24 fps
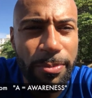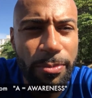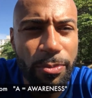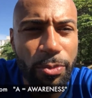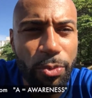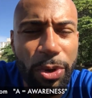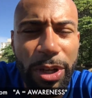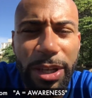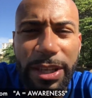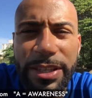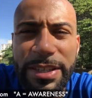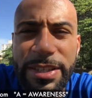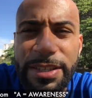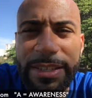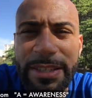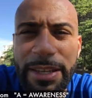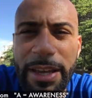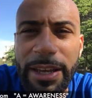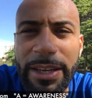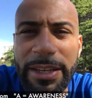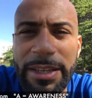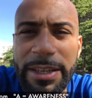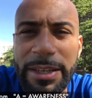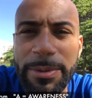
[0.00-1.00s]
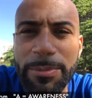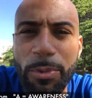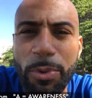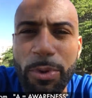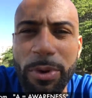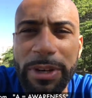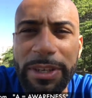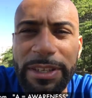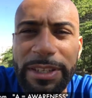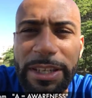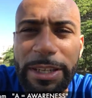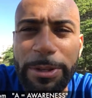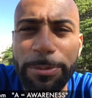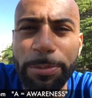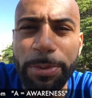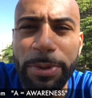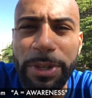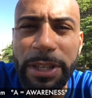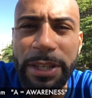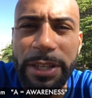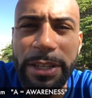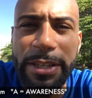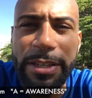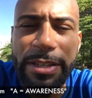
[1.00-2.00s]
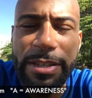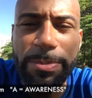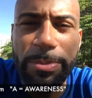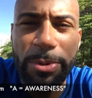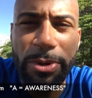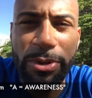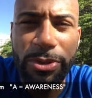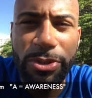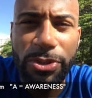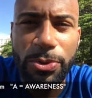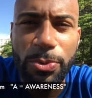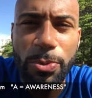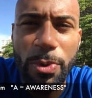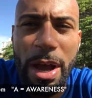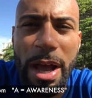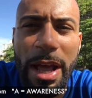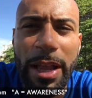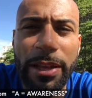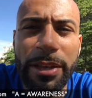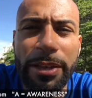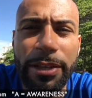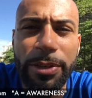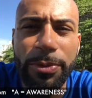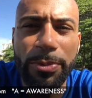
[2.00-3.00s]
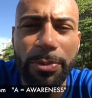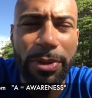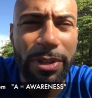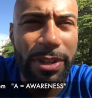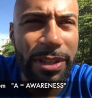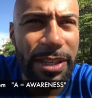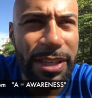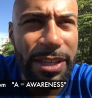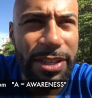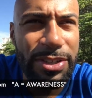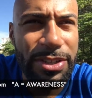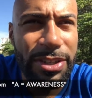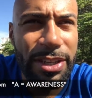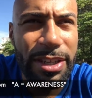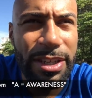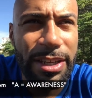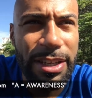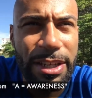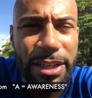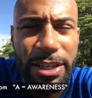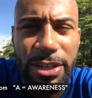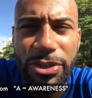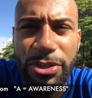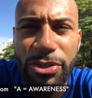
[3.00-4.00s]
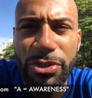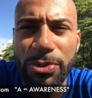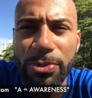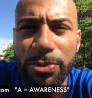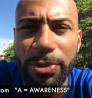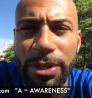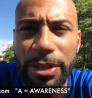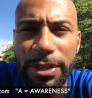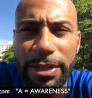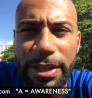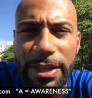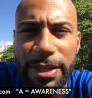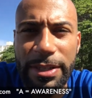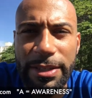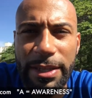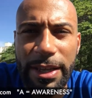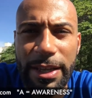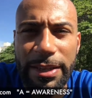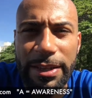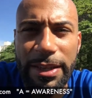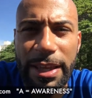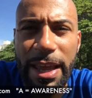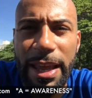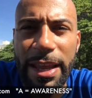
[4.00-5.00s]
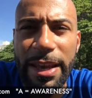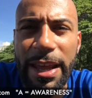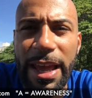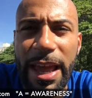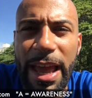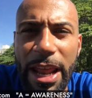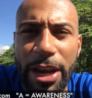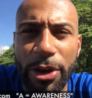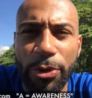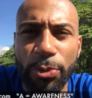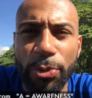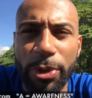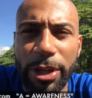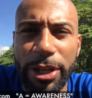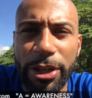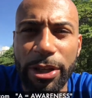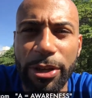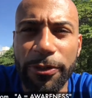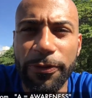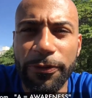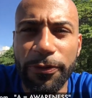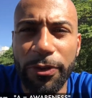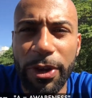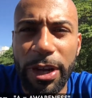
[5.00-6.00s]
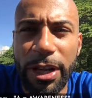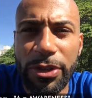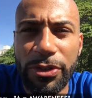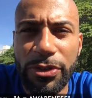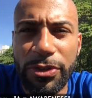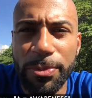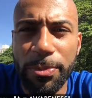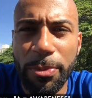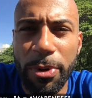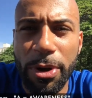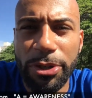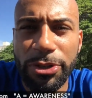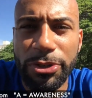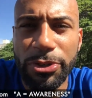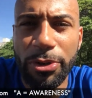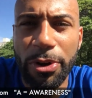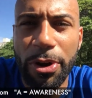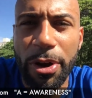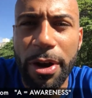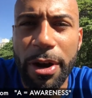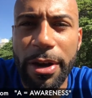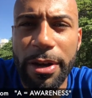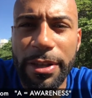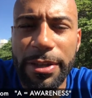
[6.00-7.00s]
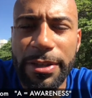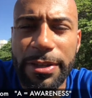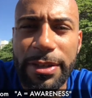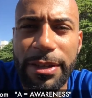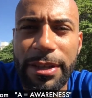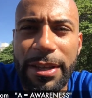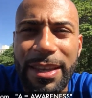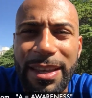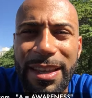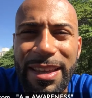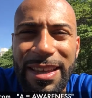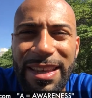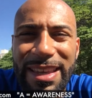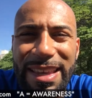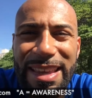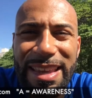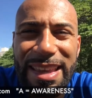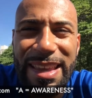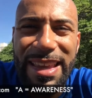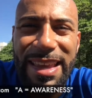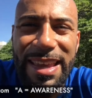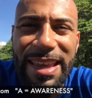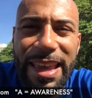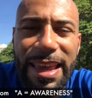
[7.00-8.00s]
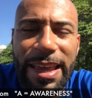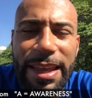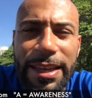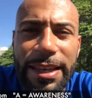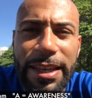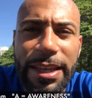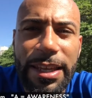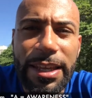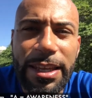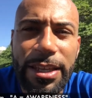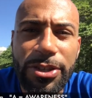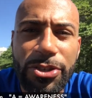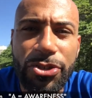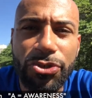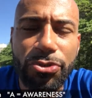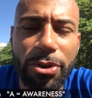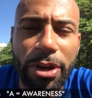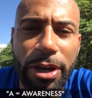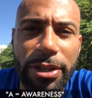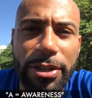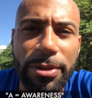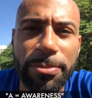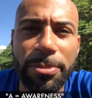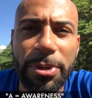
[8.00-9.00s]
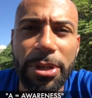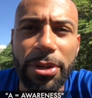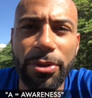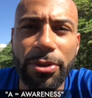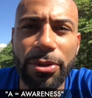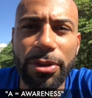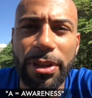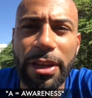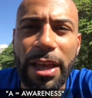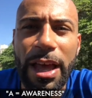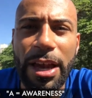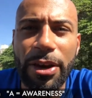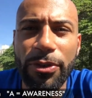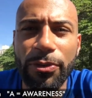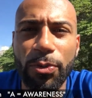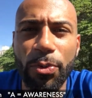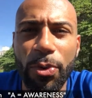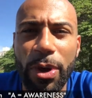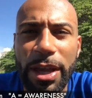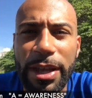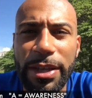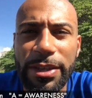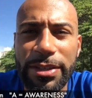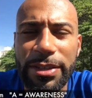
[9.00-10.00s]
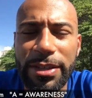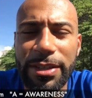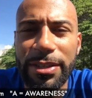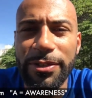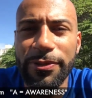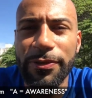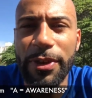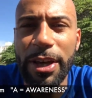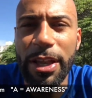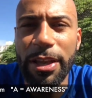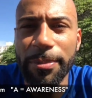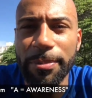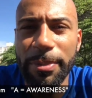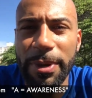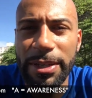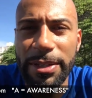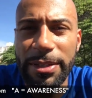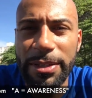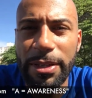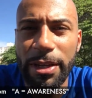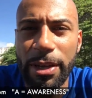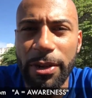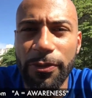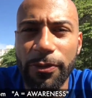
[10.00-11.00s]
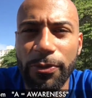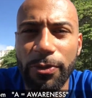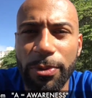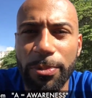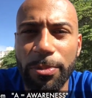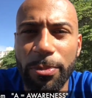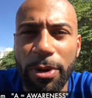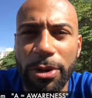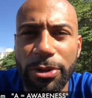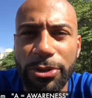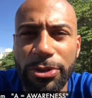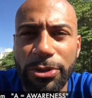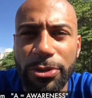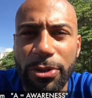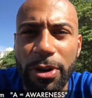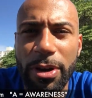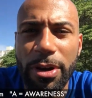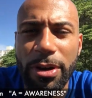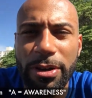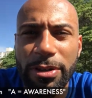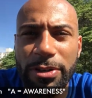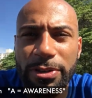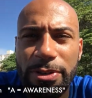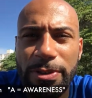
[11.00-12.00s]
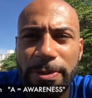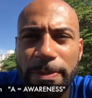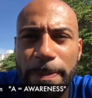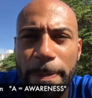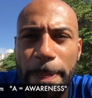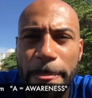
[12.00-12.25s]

really studying more deeply spirituality, religion, history, and things like that. And I had a really good friend who's a martial artist, and he instructed me on a lot of ways to develop myself with martial arts.